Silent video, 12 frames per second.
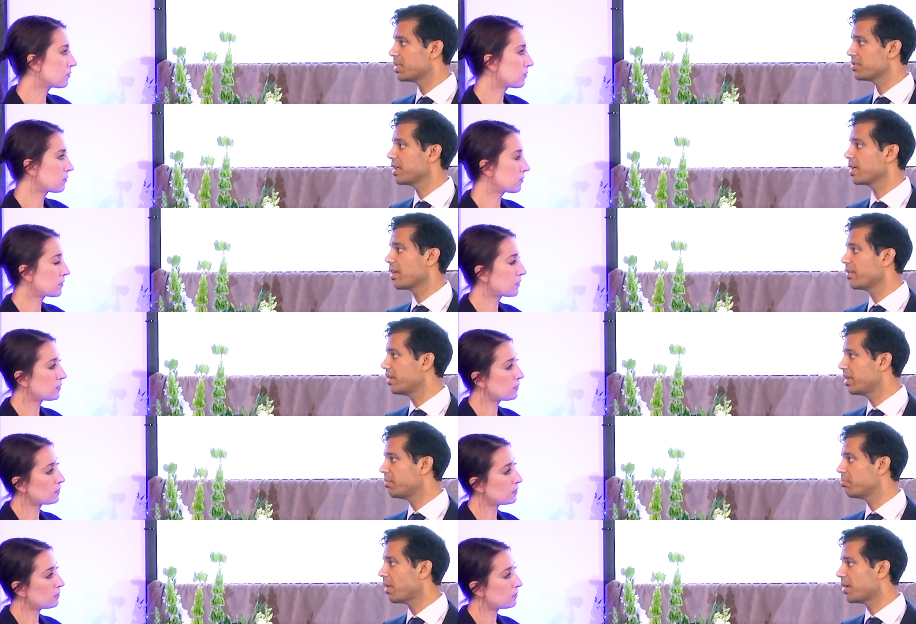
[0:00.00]
Speaker 1: Much like other
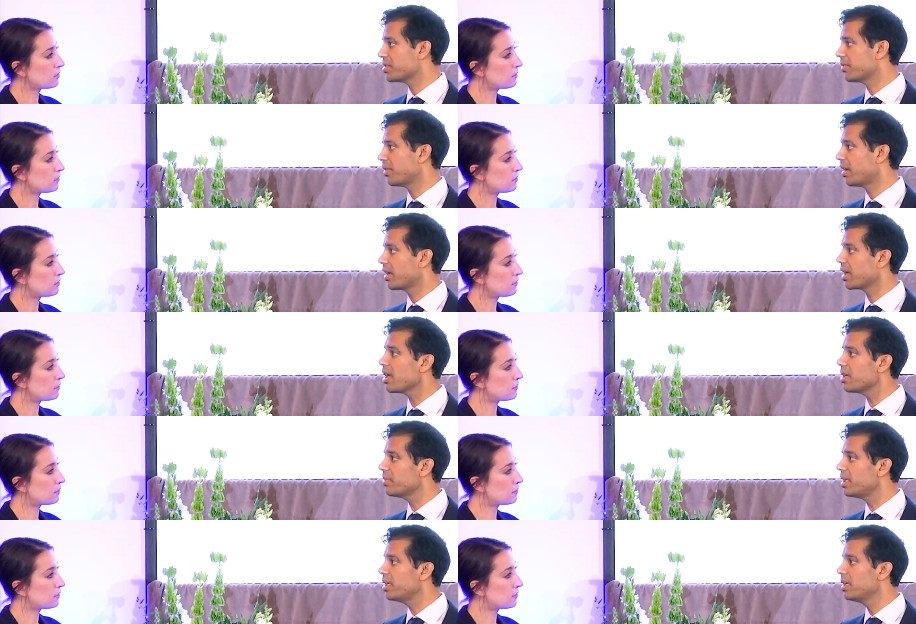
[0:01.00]
parts of our
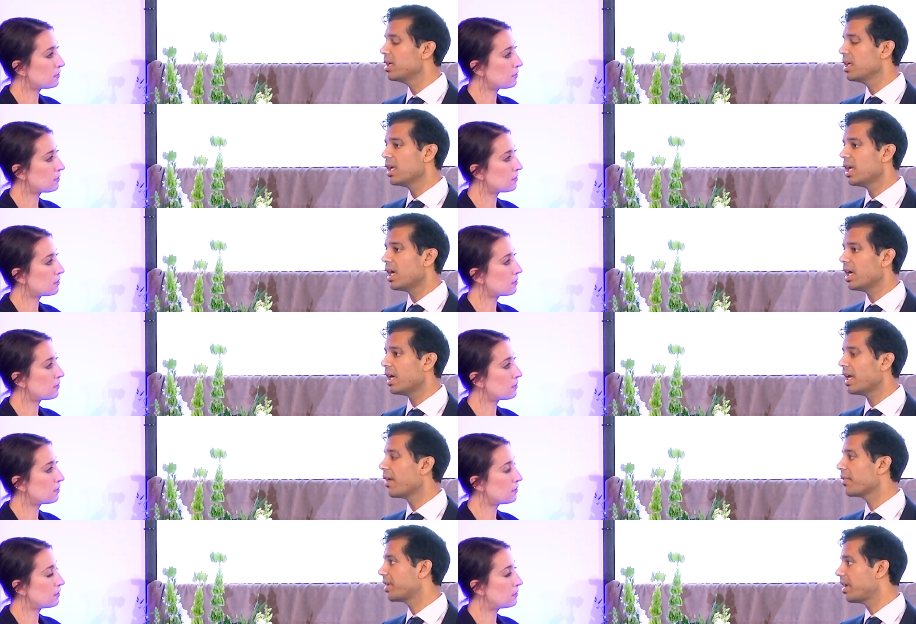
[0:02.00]
economy, uh,
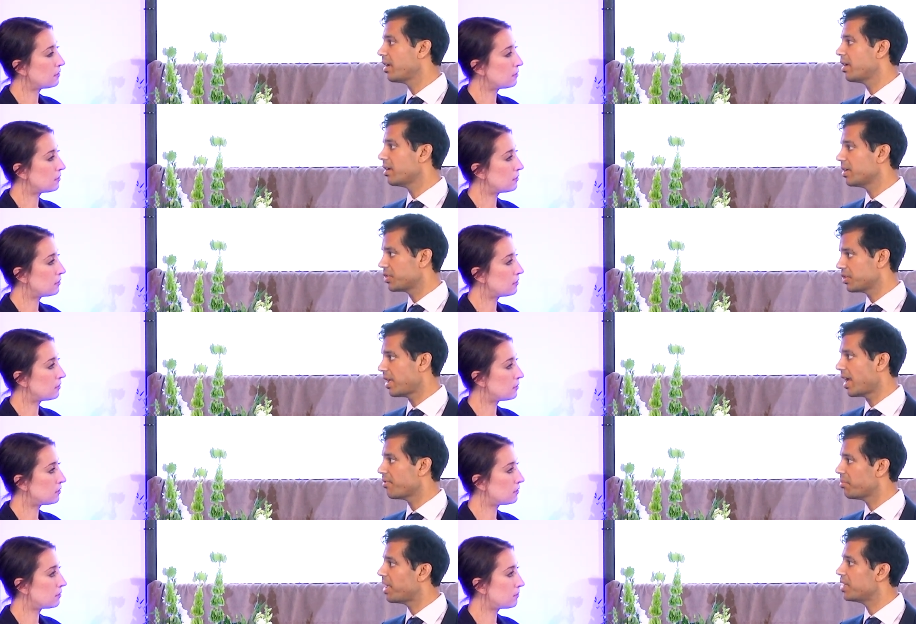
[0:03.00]
healthcare should
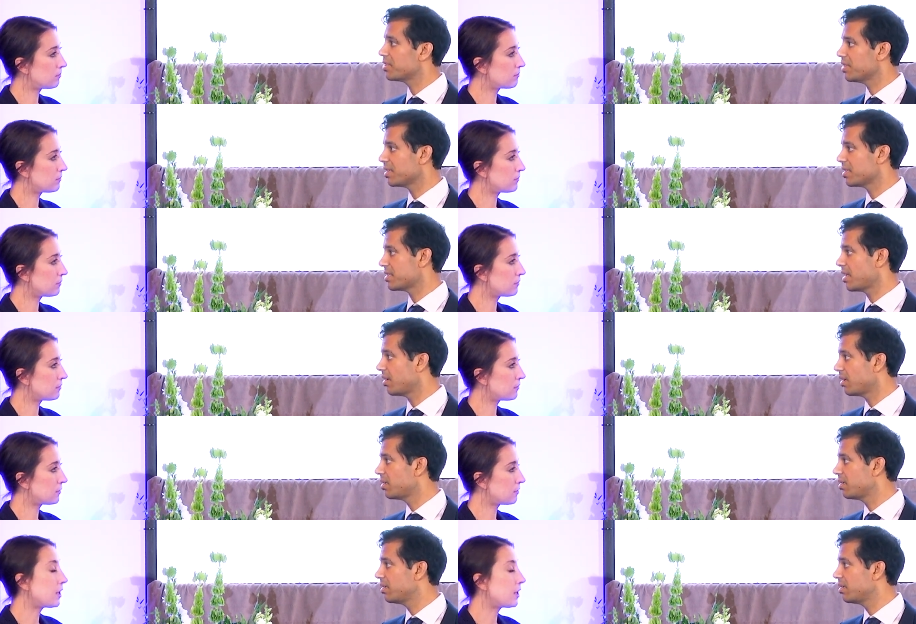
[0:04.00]
have the patient at the center,